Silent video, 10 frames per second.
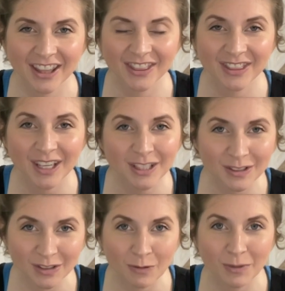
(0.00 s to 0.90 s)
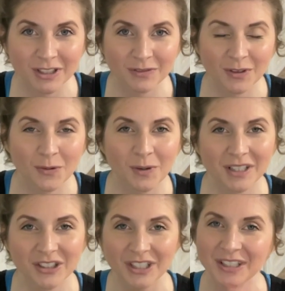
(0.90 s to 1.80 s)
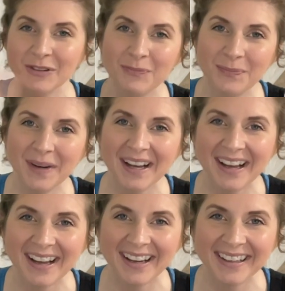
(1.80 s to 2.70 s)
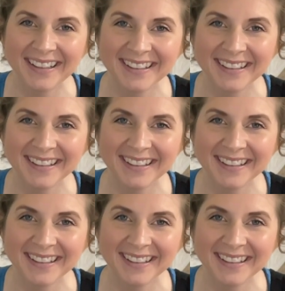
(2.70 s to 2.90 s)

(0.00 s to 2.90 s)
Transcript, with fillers: Thank you so much for watching. Bye!